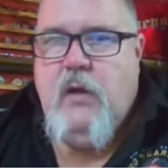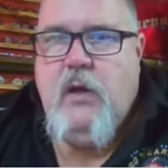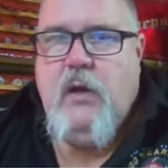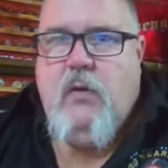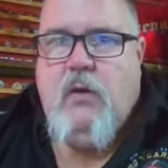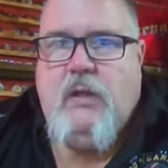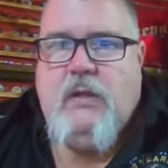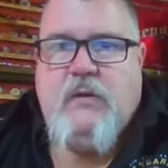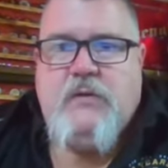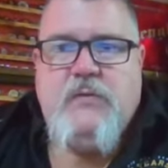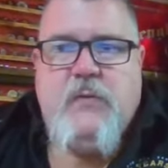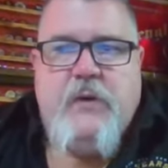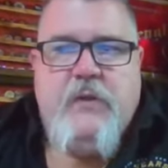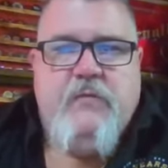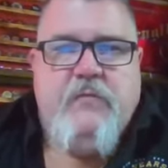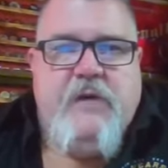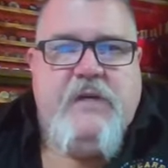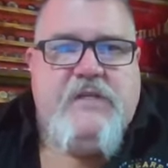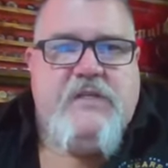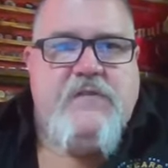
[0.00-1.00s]
Well, that was one of the
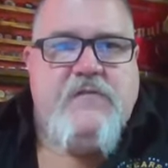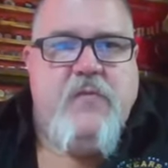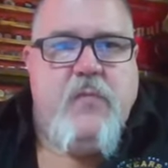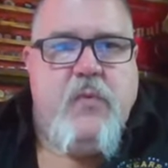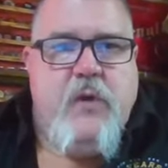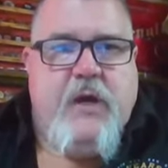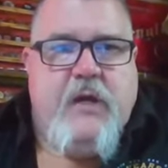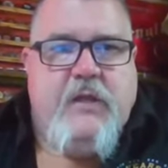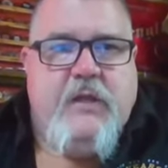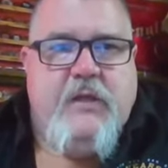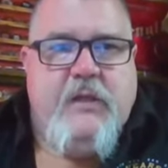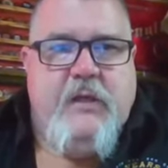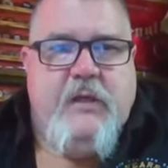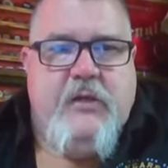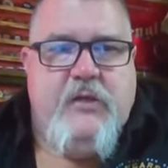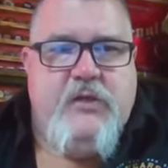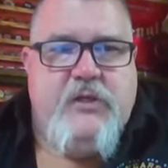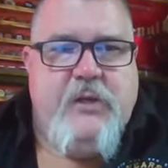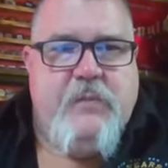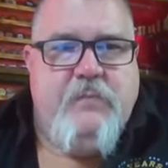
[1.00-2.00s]
reasons for bringing the
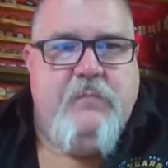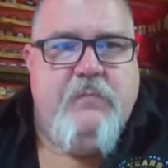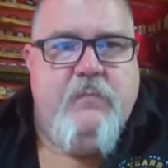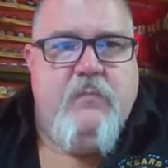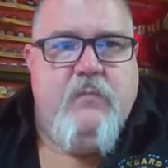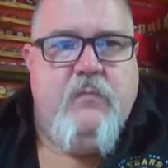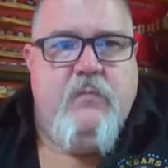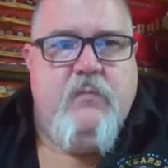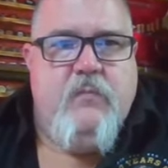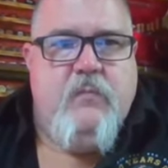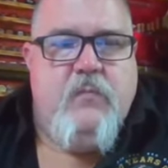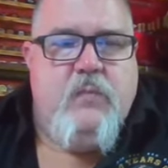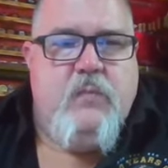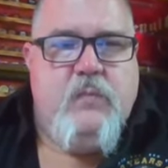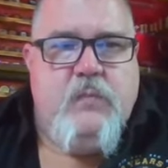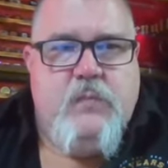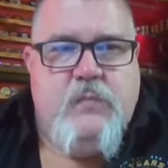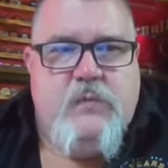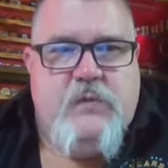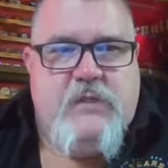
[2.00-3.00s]
leadership.
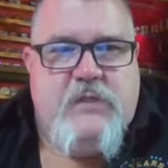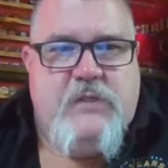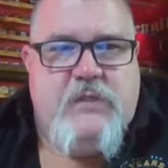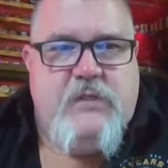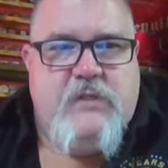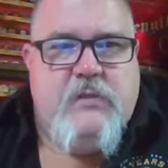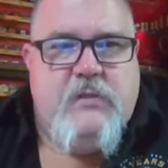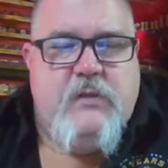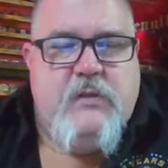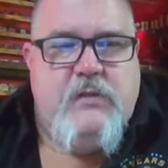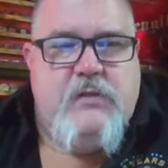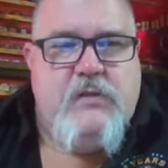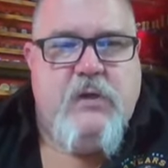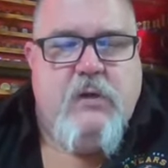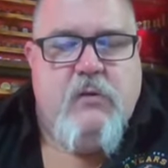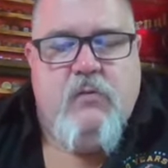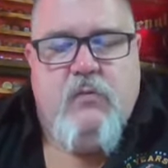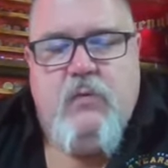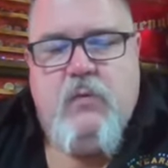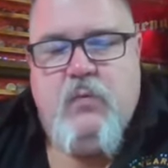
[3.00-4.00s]

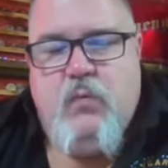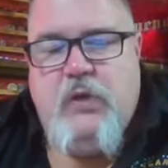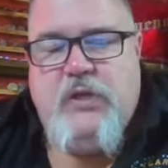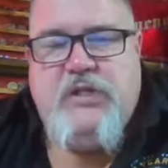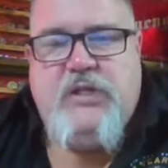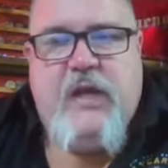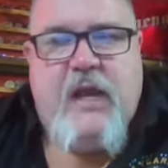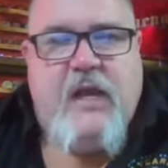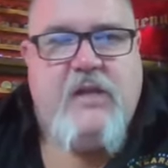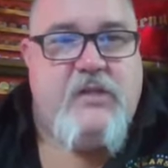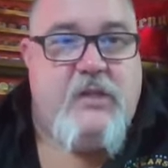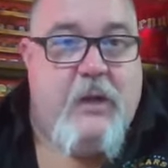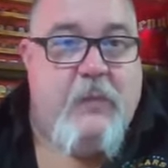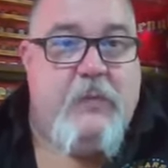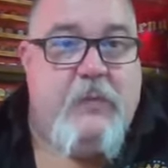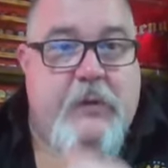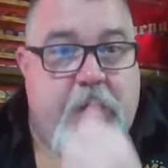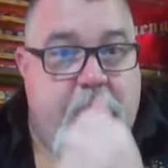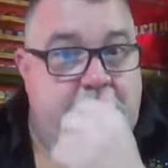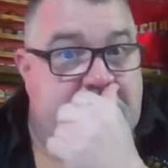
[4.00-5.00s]
So we changed it up a
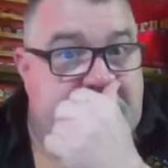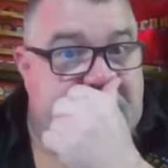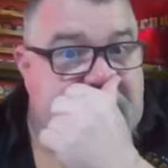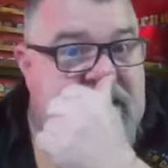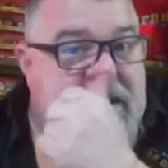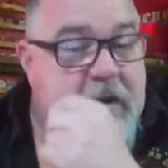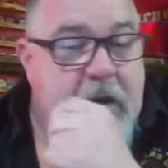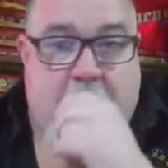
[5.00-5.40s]
little bit.